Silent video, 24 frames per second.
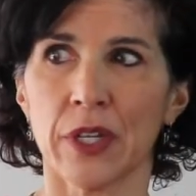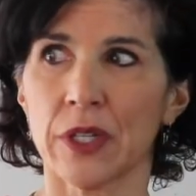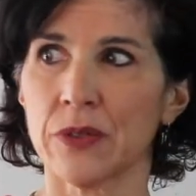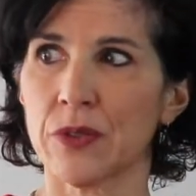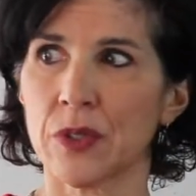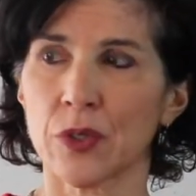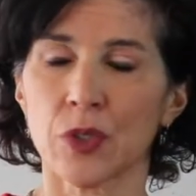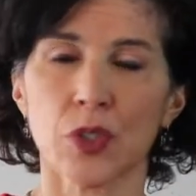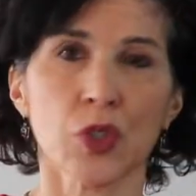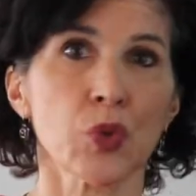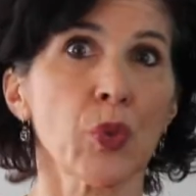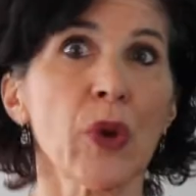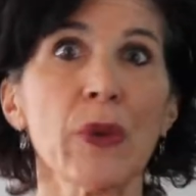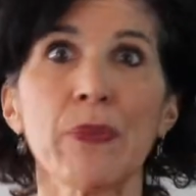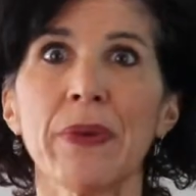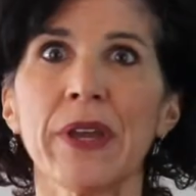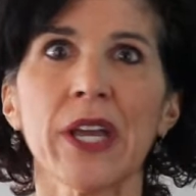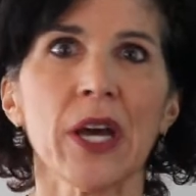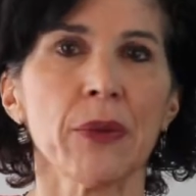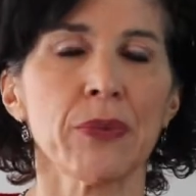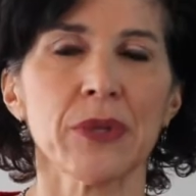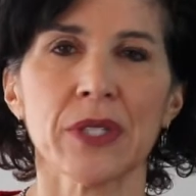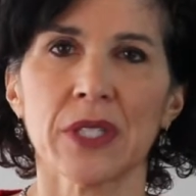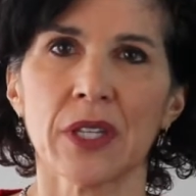
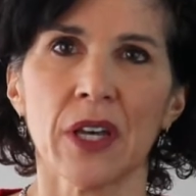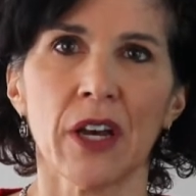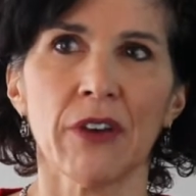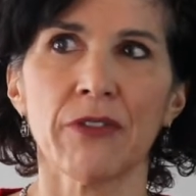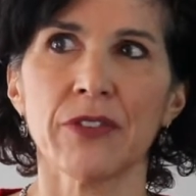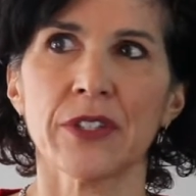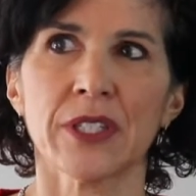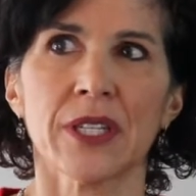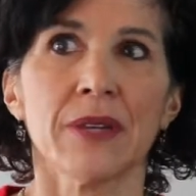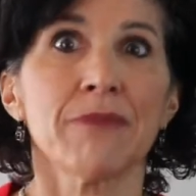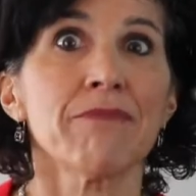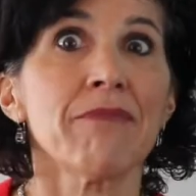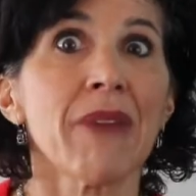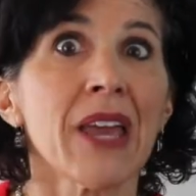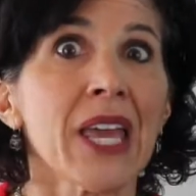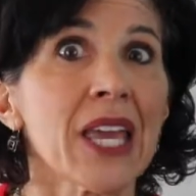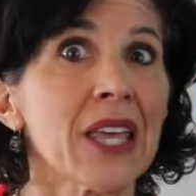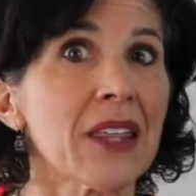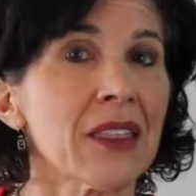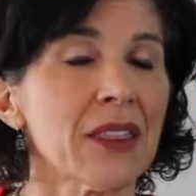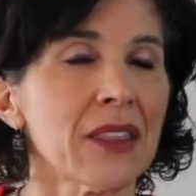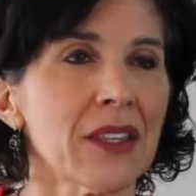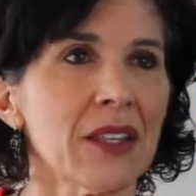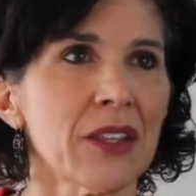sweeping up stuff to
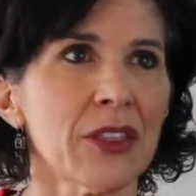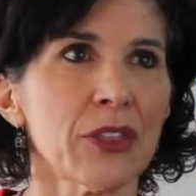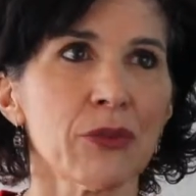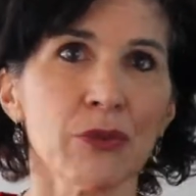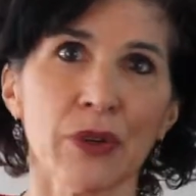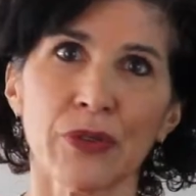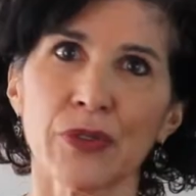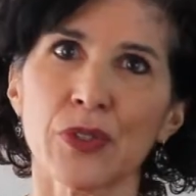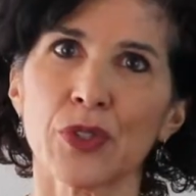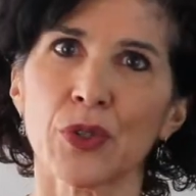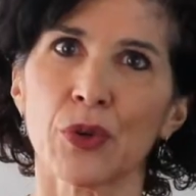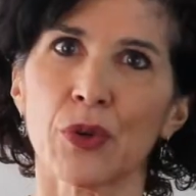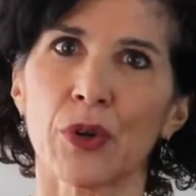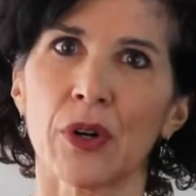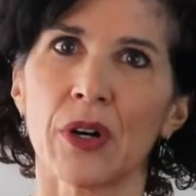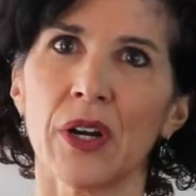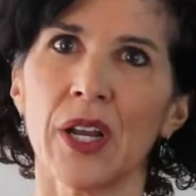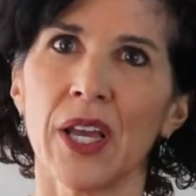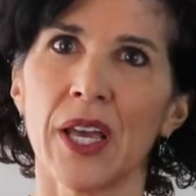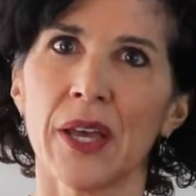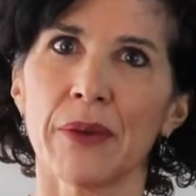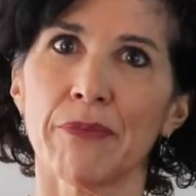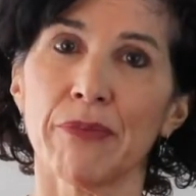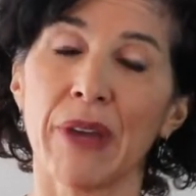make the thrift
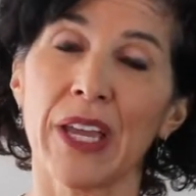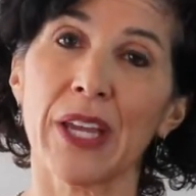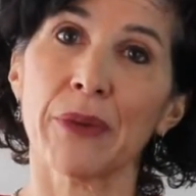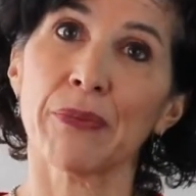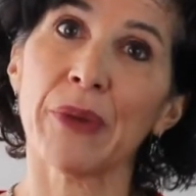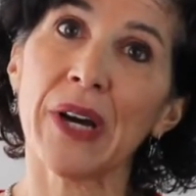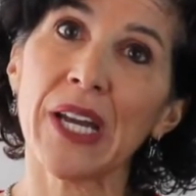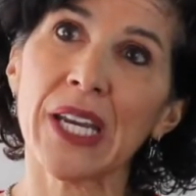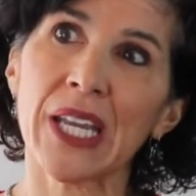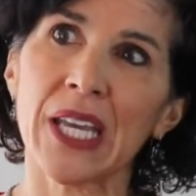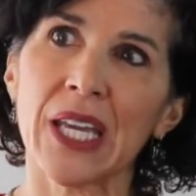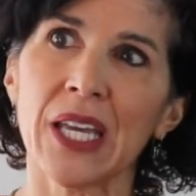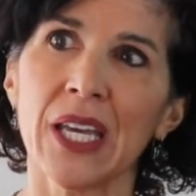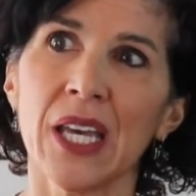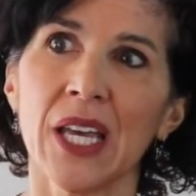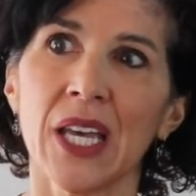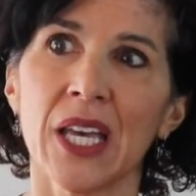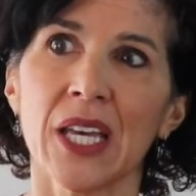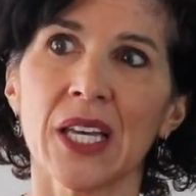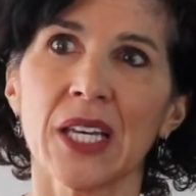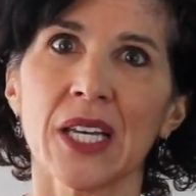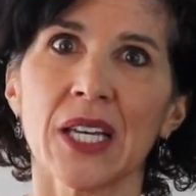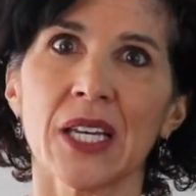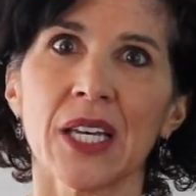store make money,
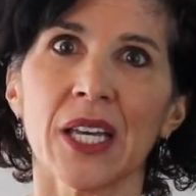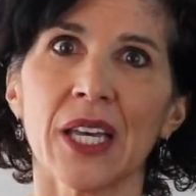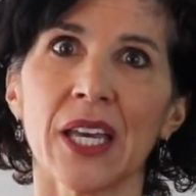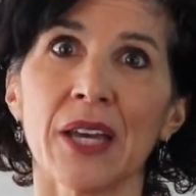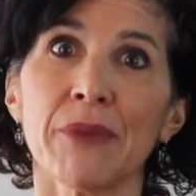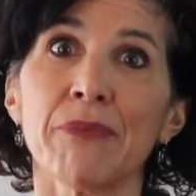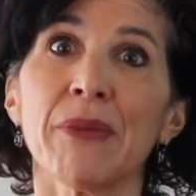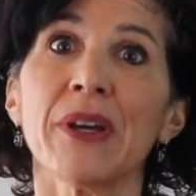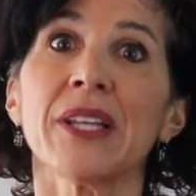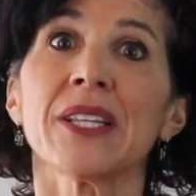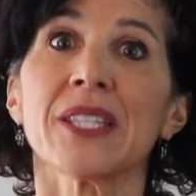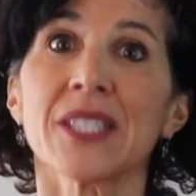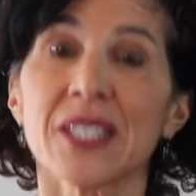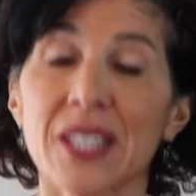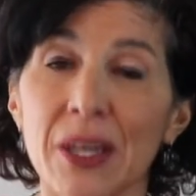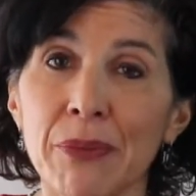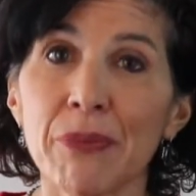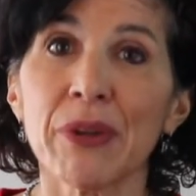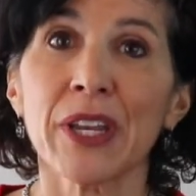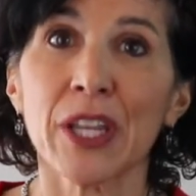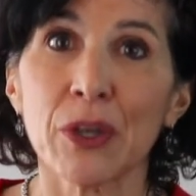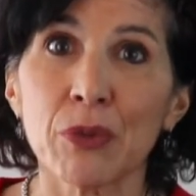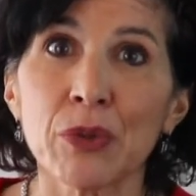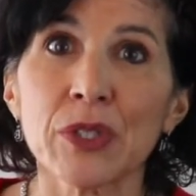it meant
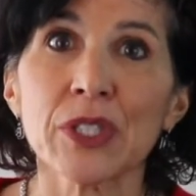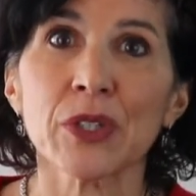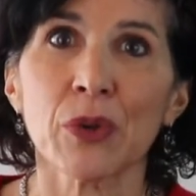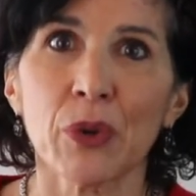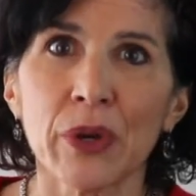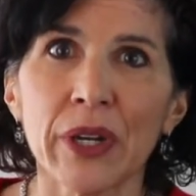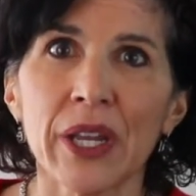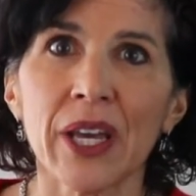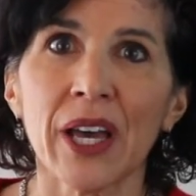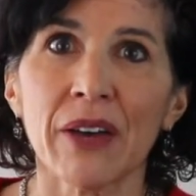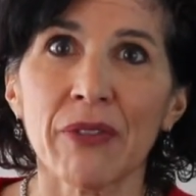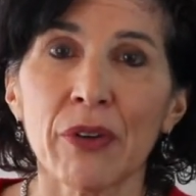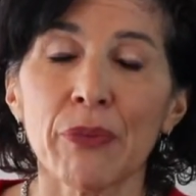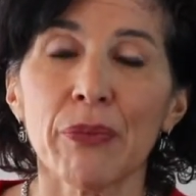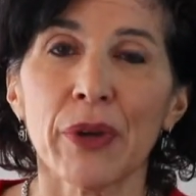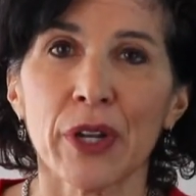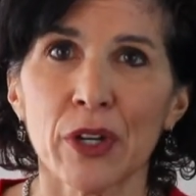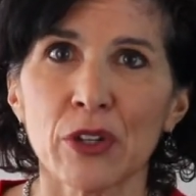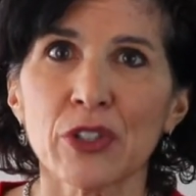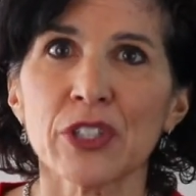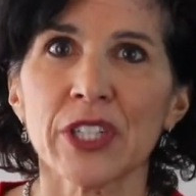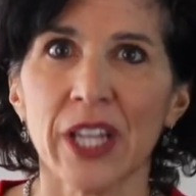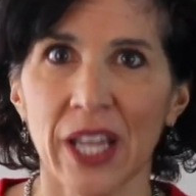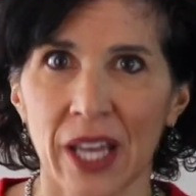somebody was going to have a
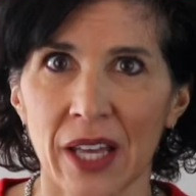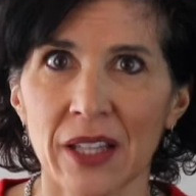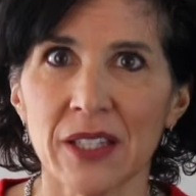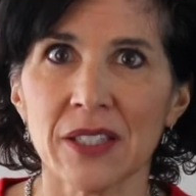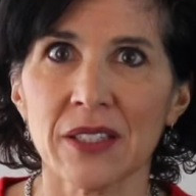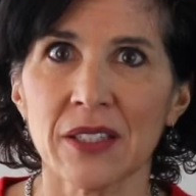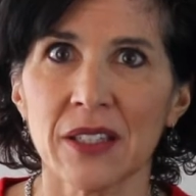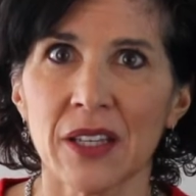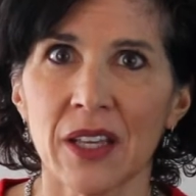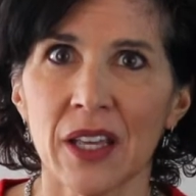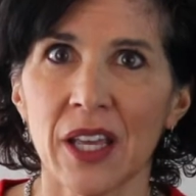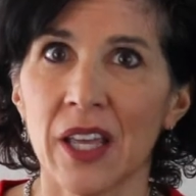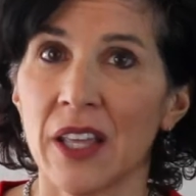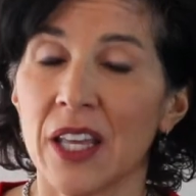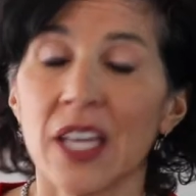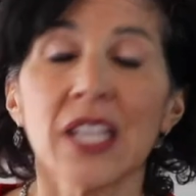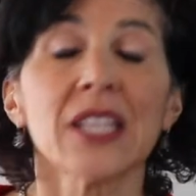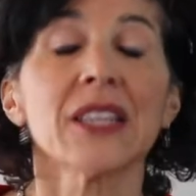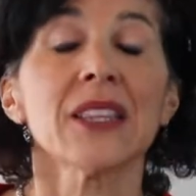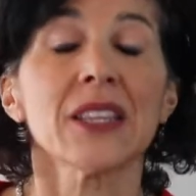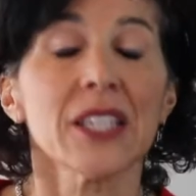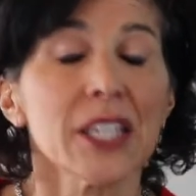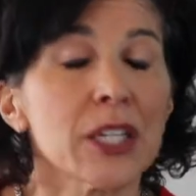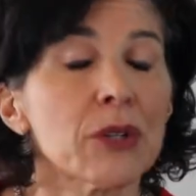better chance. It
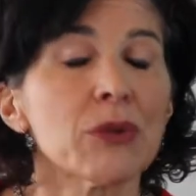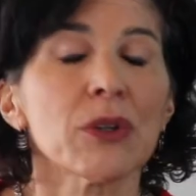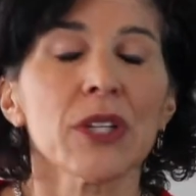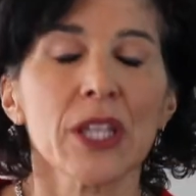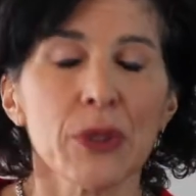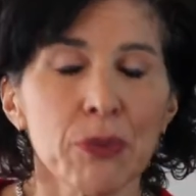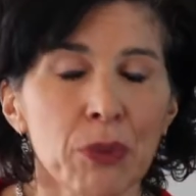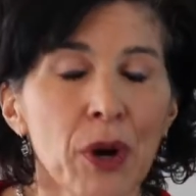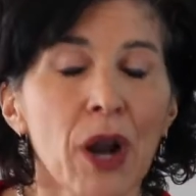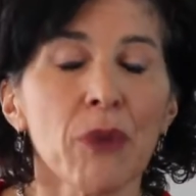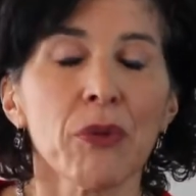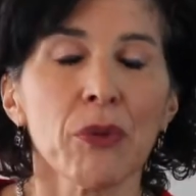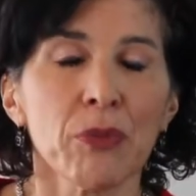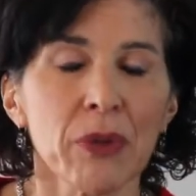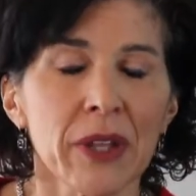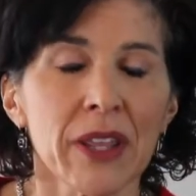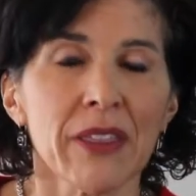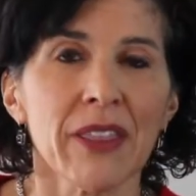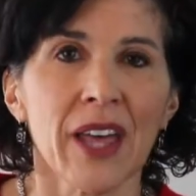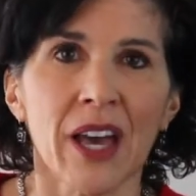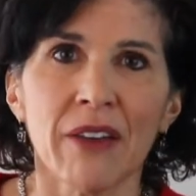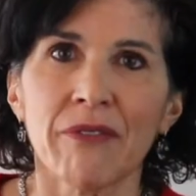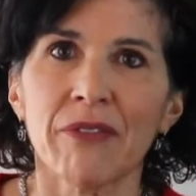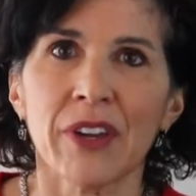literally
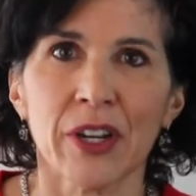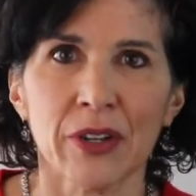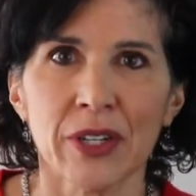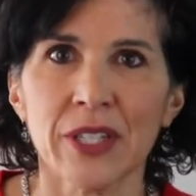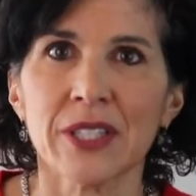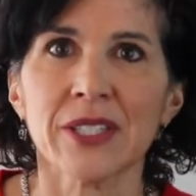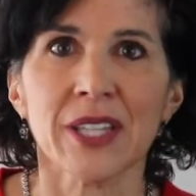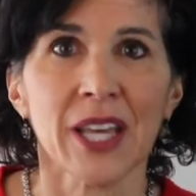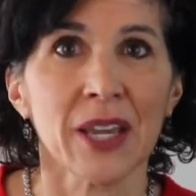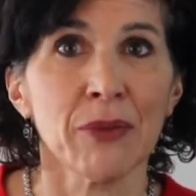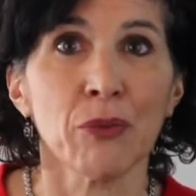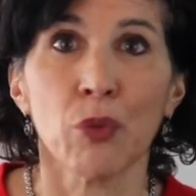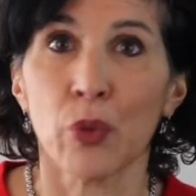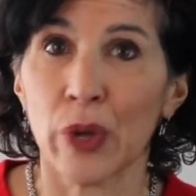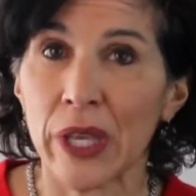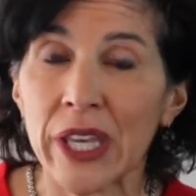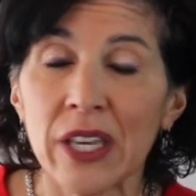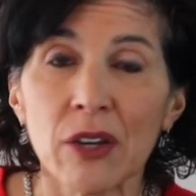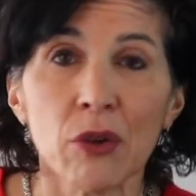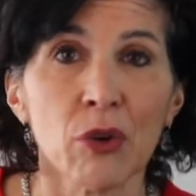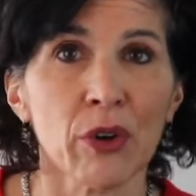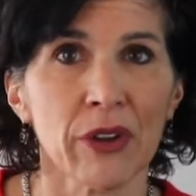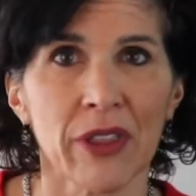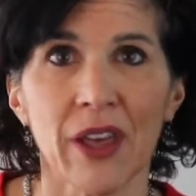probably that very same
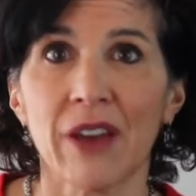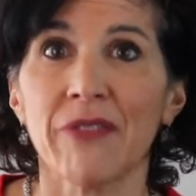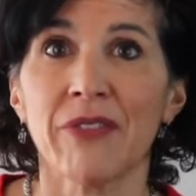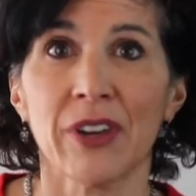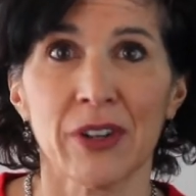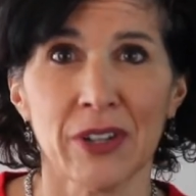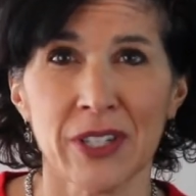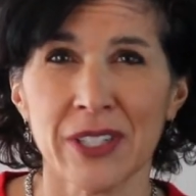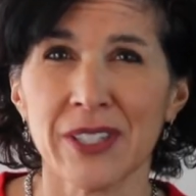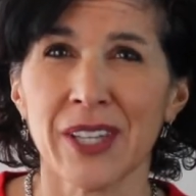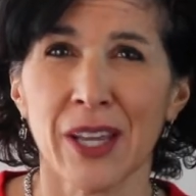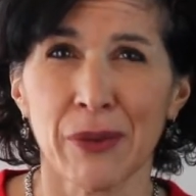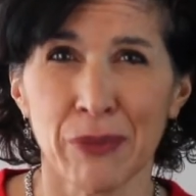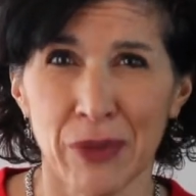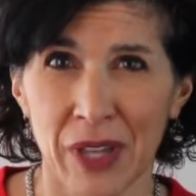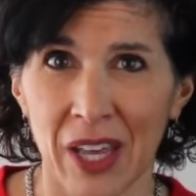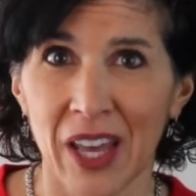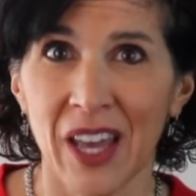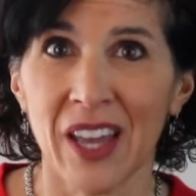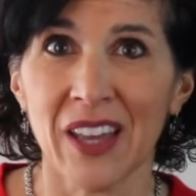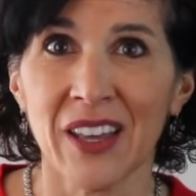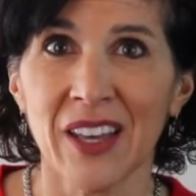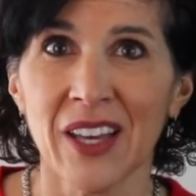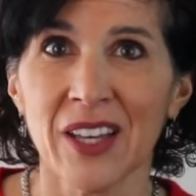week or that very same
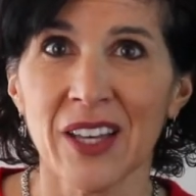day.